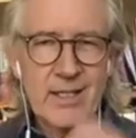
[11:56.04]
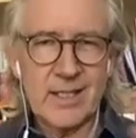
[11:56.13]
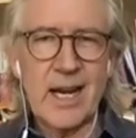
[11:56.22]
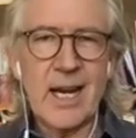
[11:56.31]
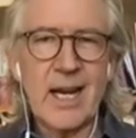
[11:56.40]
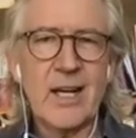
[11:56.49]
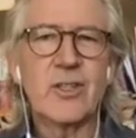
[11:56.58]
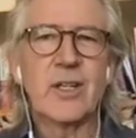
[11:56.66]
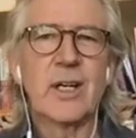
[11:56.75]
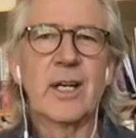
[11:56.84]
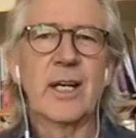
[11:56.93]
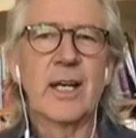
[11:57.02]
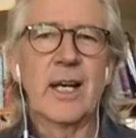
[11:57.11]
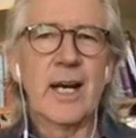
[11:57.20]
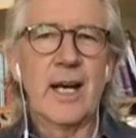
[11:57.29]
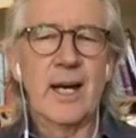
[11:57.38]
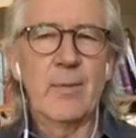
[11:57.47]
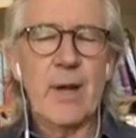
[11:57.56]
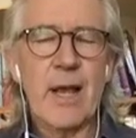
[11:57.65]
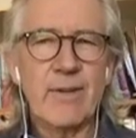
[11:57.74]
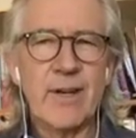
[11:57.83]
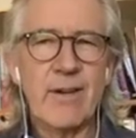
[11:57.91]
stage. Yeah. We
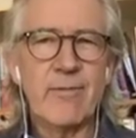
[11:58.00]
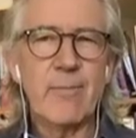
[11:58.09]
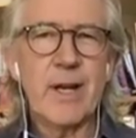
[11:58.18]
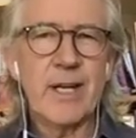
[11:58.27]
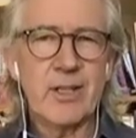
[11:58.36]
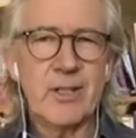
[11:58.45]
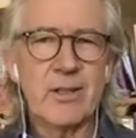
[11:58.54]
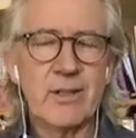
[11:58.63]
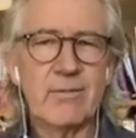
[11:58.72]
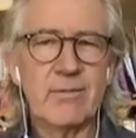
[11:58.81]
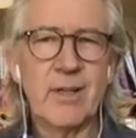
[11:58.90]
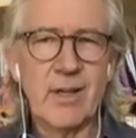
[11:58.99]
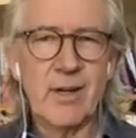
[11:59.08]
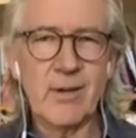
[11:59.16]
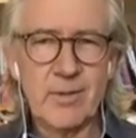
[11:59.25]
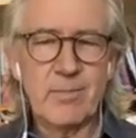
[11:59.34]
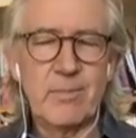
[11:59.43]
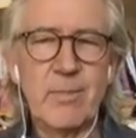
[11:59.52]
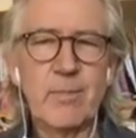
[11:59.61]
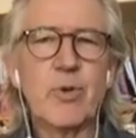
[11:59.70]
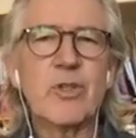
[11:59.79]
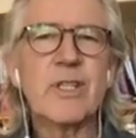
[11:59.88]
have enough money to, you know, to
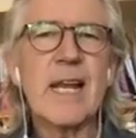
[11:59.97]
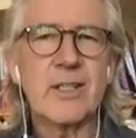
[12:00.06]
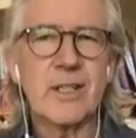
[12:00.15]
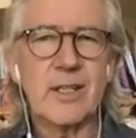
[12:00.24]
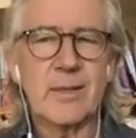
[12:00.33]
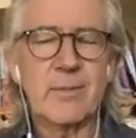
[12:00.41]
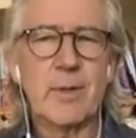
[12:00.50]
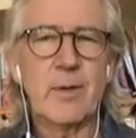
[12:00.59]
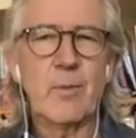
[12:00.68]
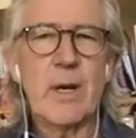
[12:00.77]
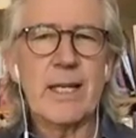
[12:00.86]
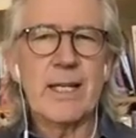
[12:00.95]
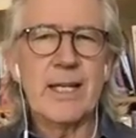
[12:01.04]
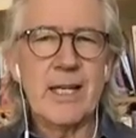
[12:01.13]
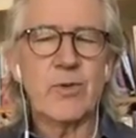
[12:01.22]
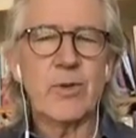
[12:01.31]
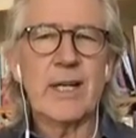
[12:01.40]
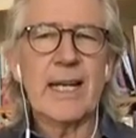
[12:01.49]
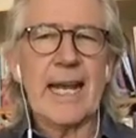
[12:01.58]
present it, but we literally